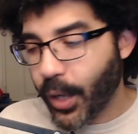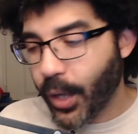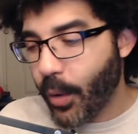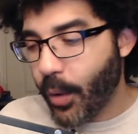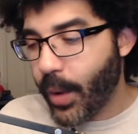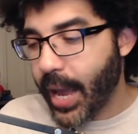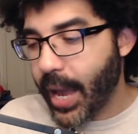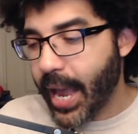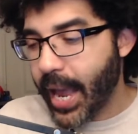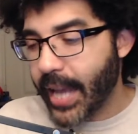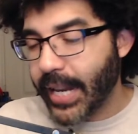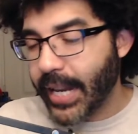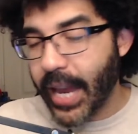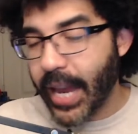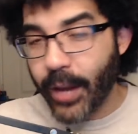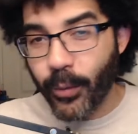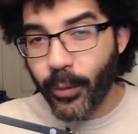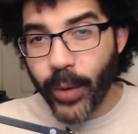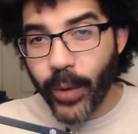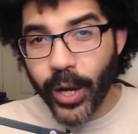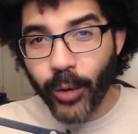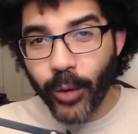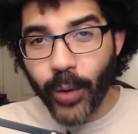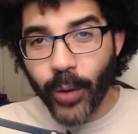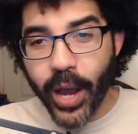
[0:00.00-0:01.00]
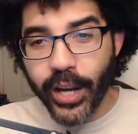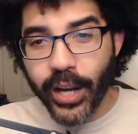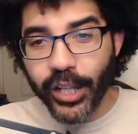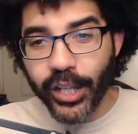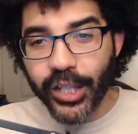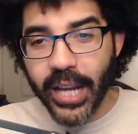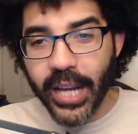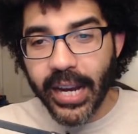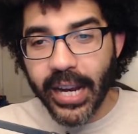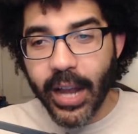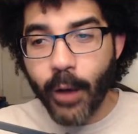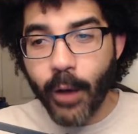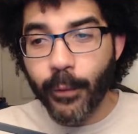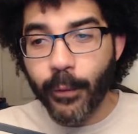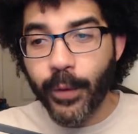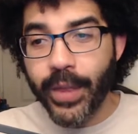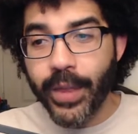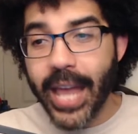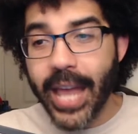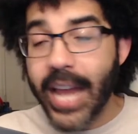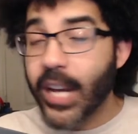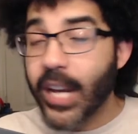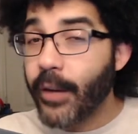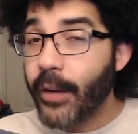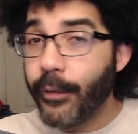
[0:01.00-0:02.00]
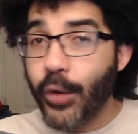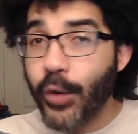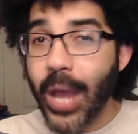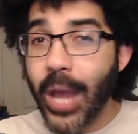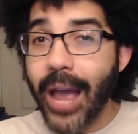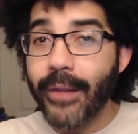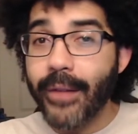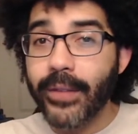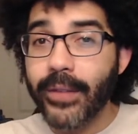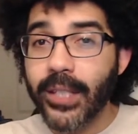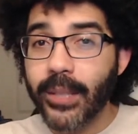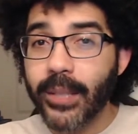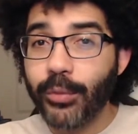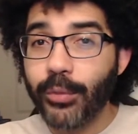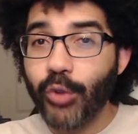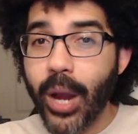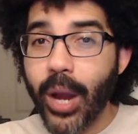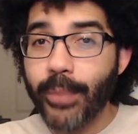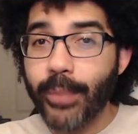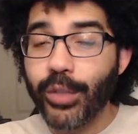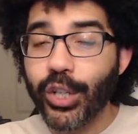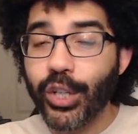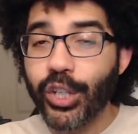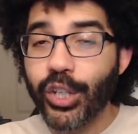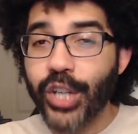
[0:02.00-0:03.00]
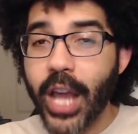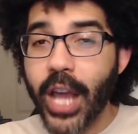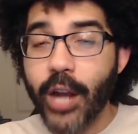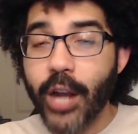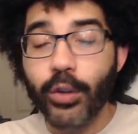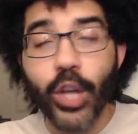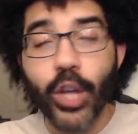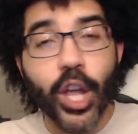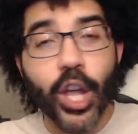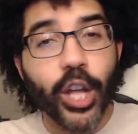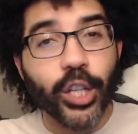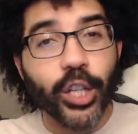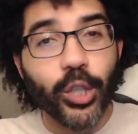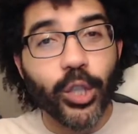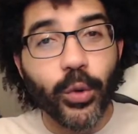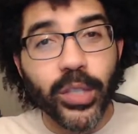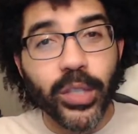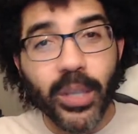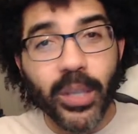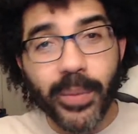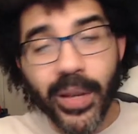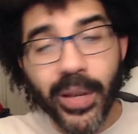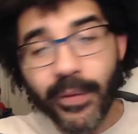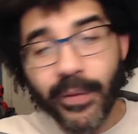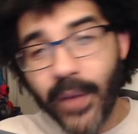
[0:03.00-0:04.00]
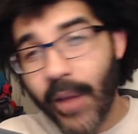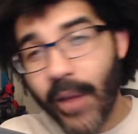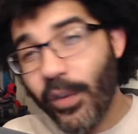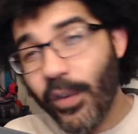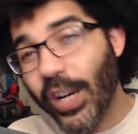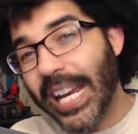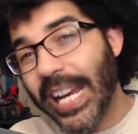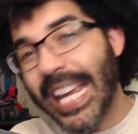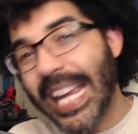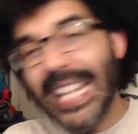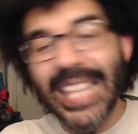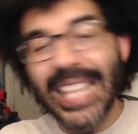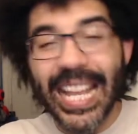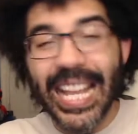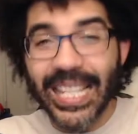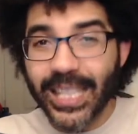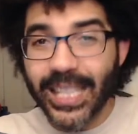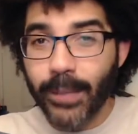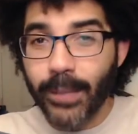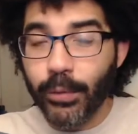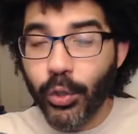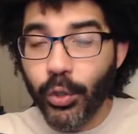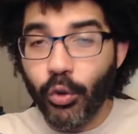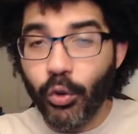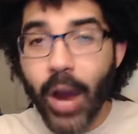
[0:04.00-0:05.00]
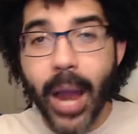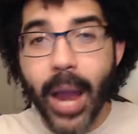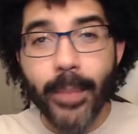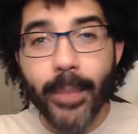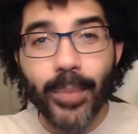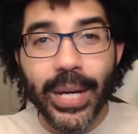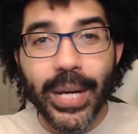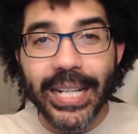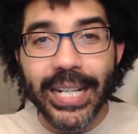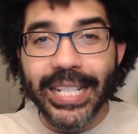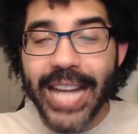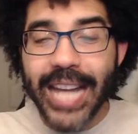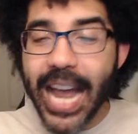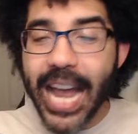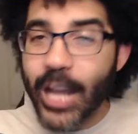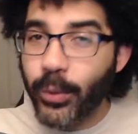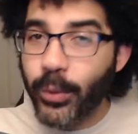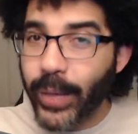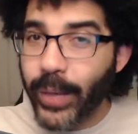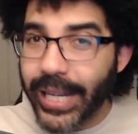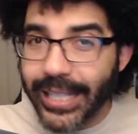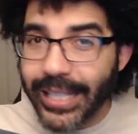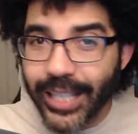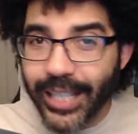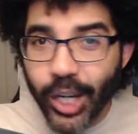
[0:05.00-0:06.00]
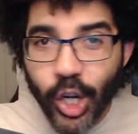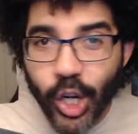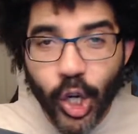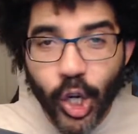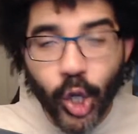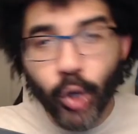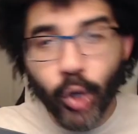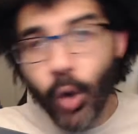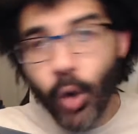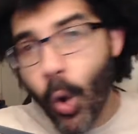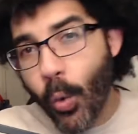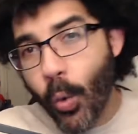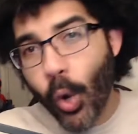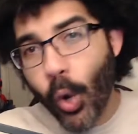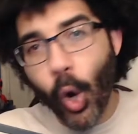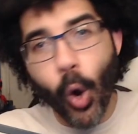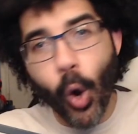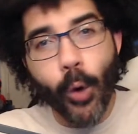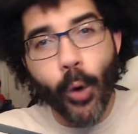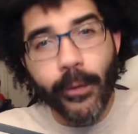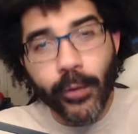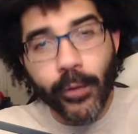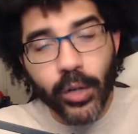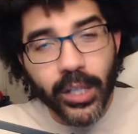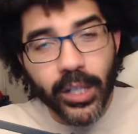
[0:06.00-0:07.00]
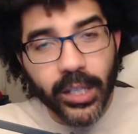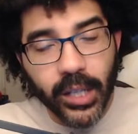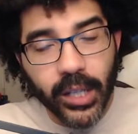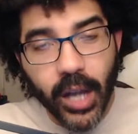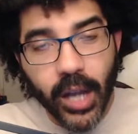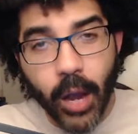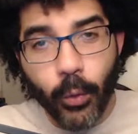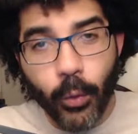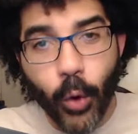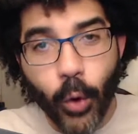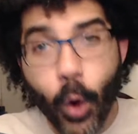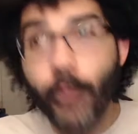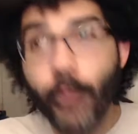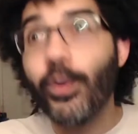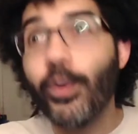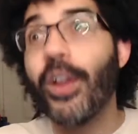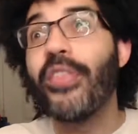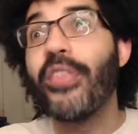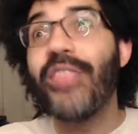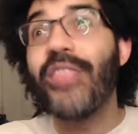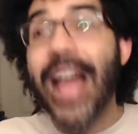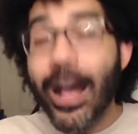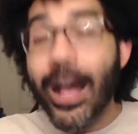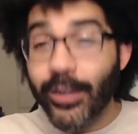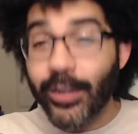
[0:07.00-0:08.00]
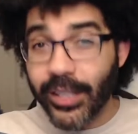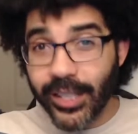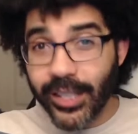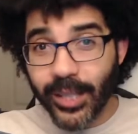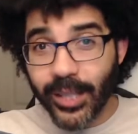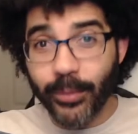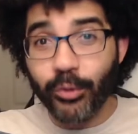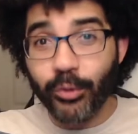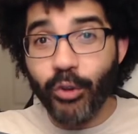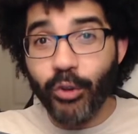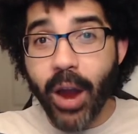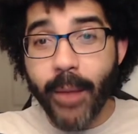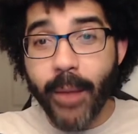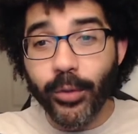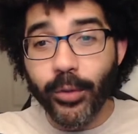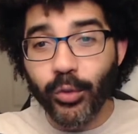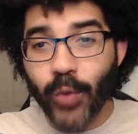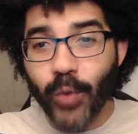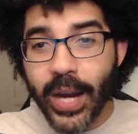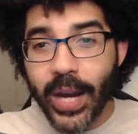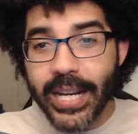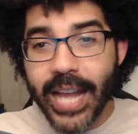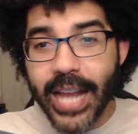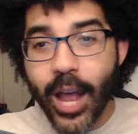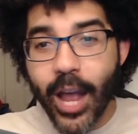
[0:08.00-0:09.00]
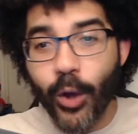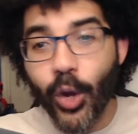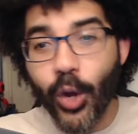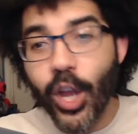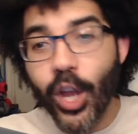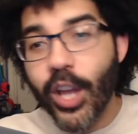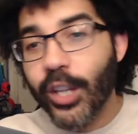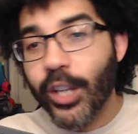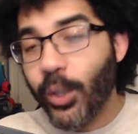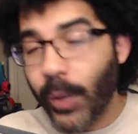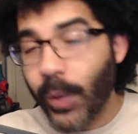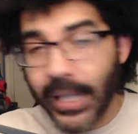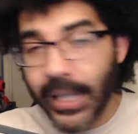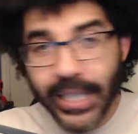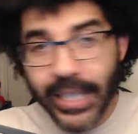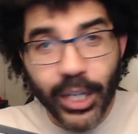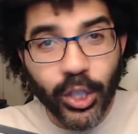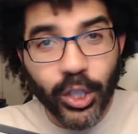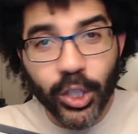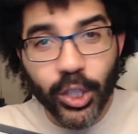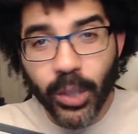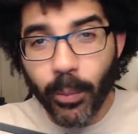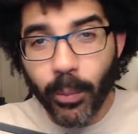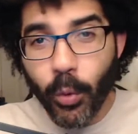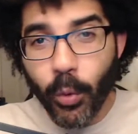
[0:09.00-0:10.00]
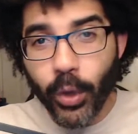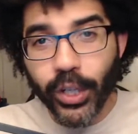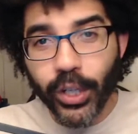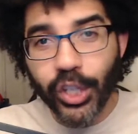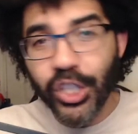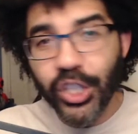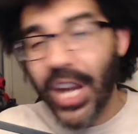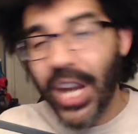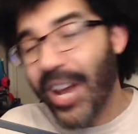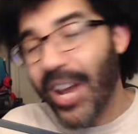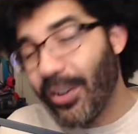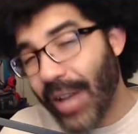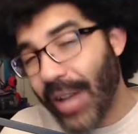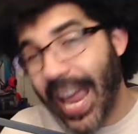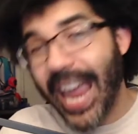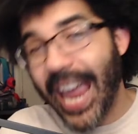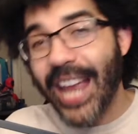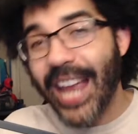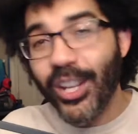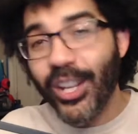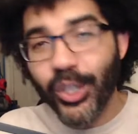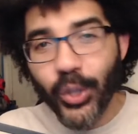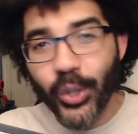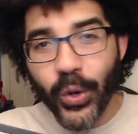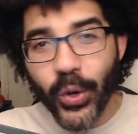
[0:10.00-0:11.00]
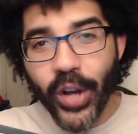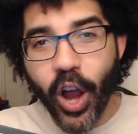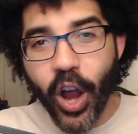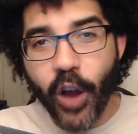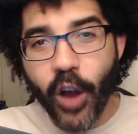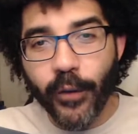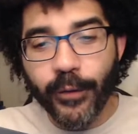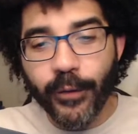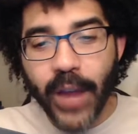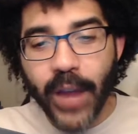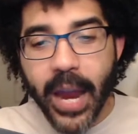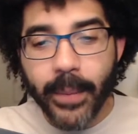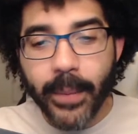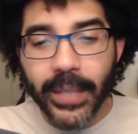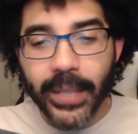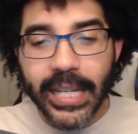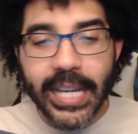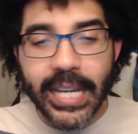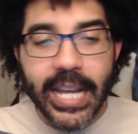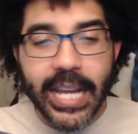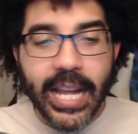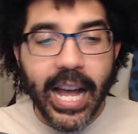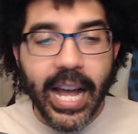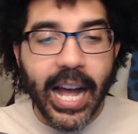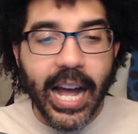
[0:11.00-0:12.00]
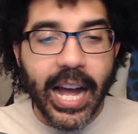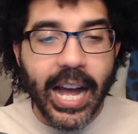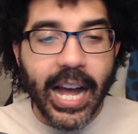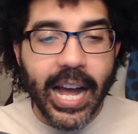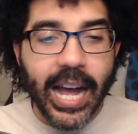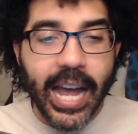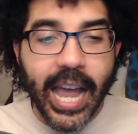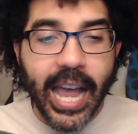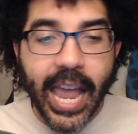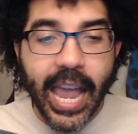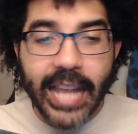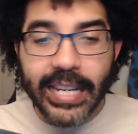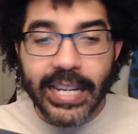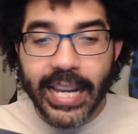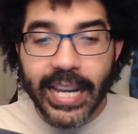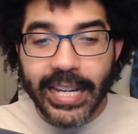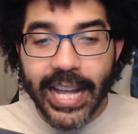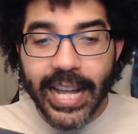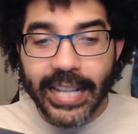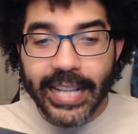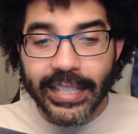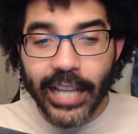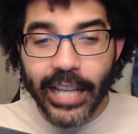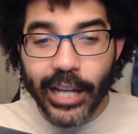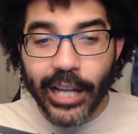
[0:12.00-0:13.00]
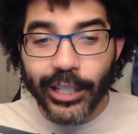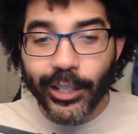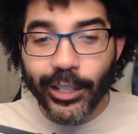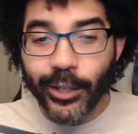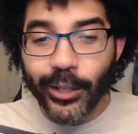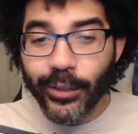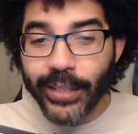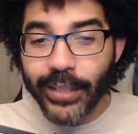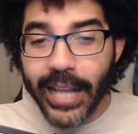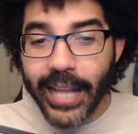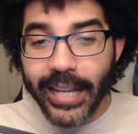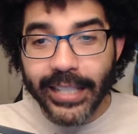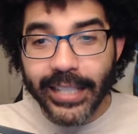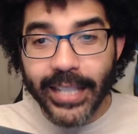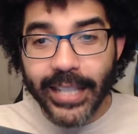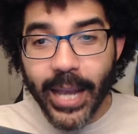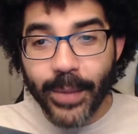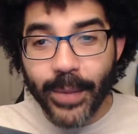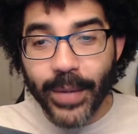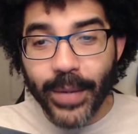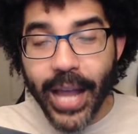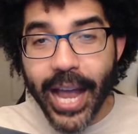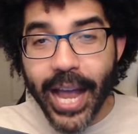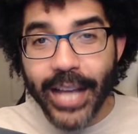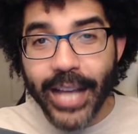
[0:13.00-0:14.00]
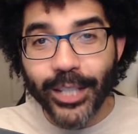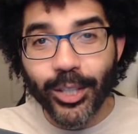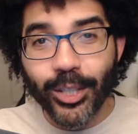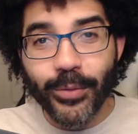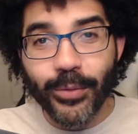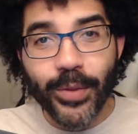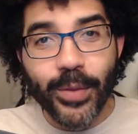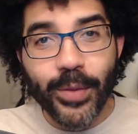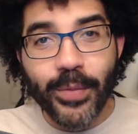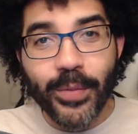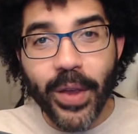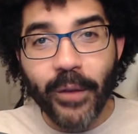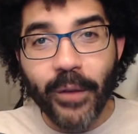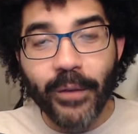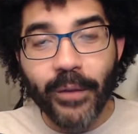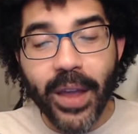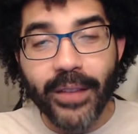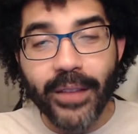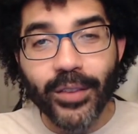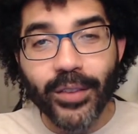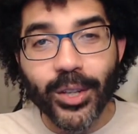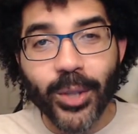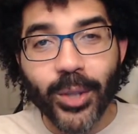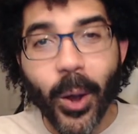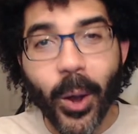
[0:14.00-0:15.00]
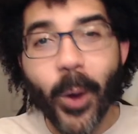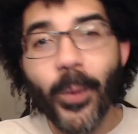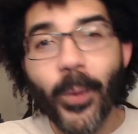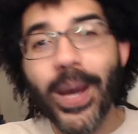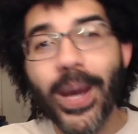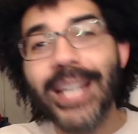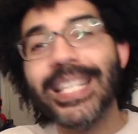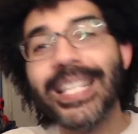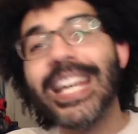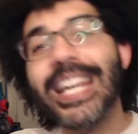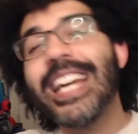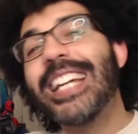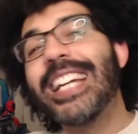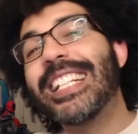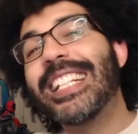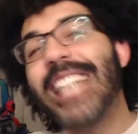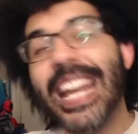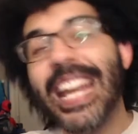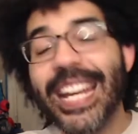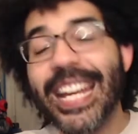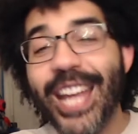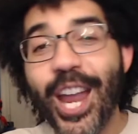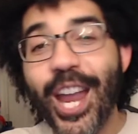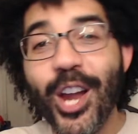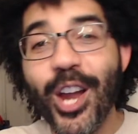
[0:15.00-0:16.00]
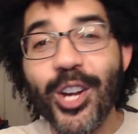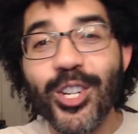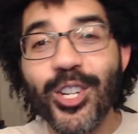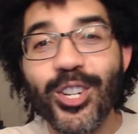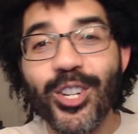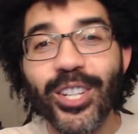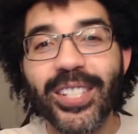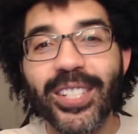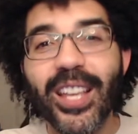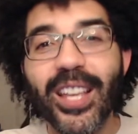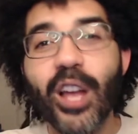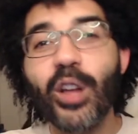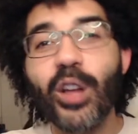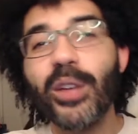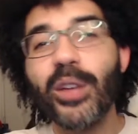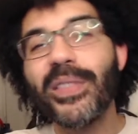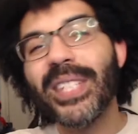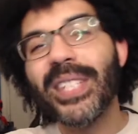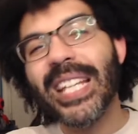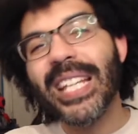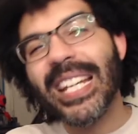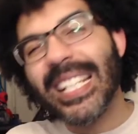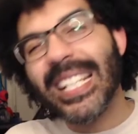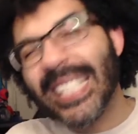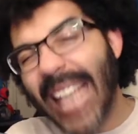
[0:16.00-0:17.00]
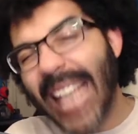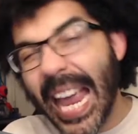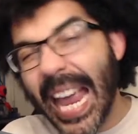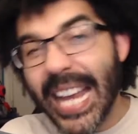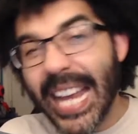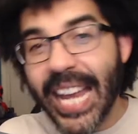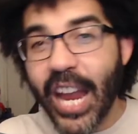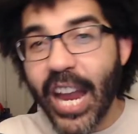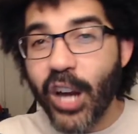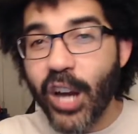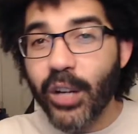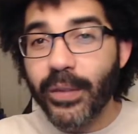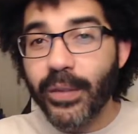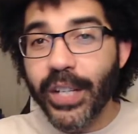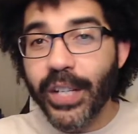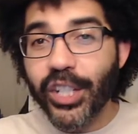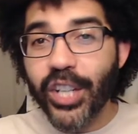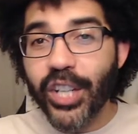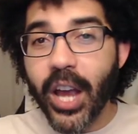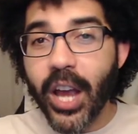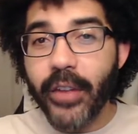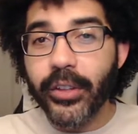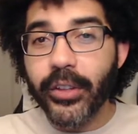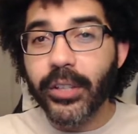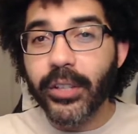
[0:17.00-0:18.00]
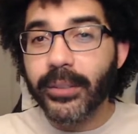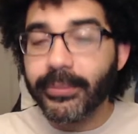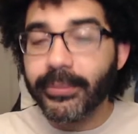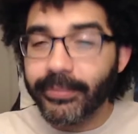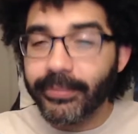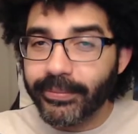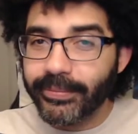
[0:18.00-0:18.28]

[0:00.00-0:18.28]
ahead and wait around and check out for that. And if you haven't subscribed to the channel, do us a big favor. Hit that subscribe button, guys. We continue to grow. We're over 1,000 subscribers right now. So continue to support the channel and join our family. And I guess until next time, guys, do me a big favor as always. Take care of yourselves. Take care of each other.